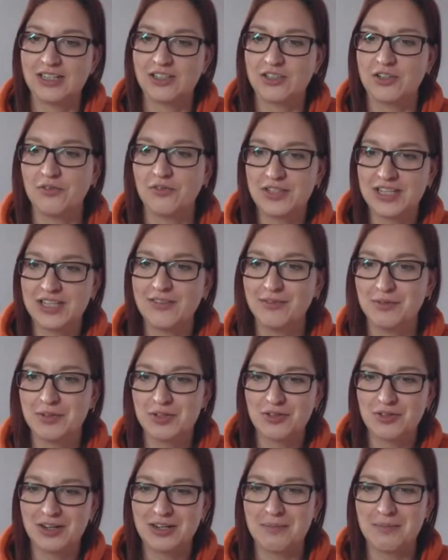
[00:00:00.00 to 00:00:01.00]
Because obviously everyone's
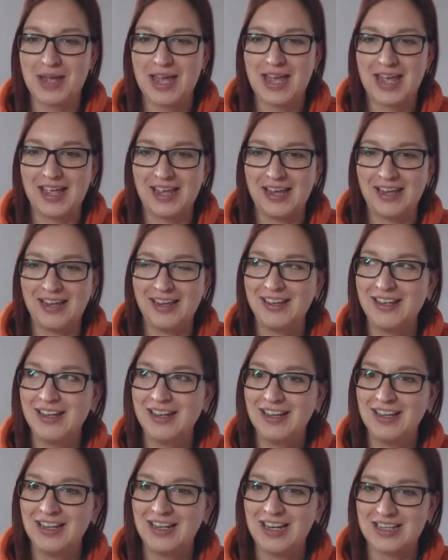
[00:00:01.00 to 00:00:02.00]
trying to pay
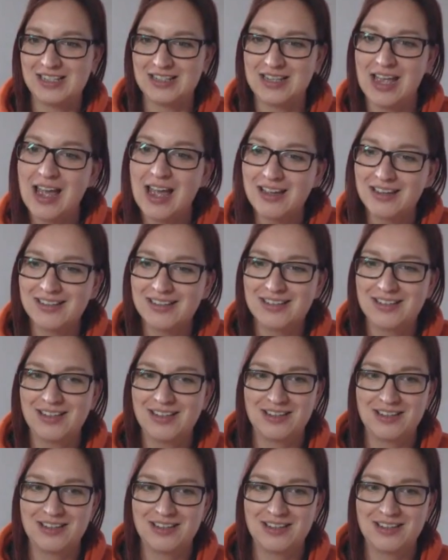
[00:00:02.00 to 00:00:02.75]
less tax,